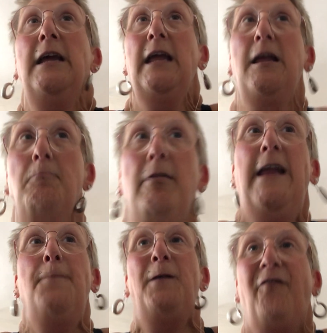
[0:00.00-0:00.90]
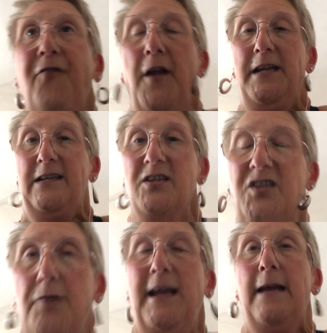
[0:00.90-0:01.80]
it may be funny to
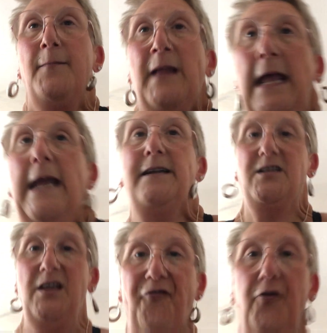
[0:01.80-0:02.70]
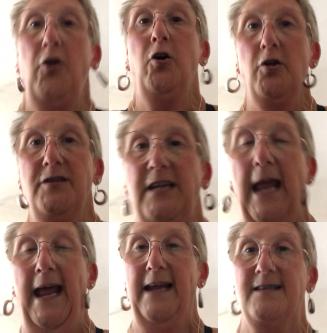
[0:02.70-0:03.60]
do it in a different
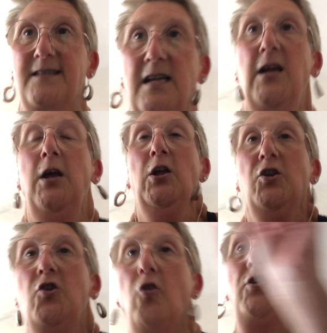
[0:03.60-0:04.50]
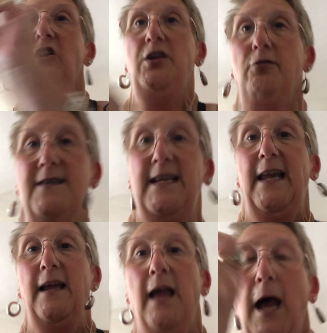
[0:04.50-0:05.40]
context, not
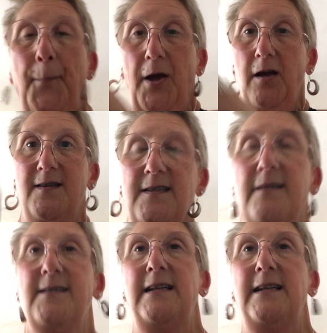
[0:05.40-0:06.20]
using a person as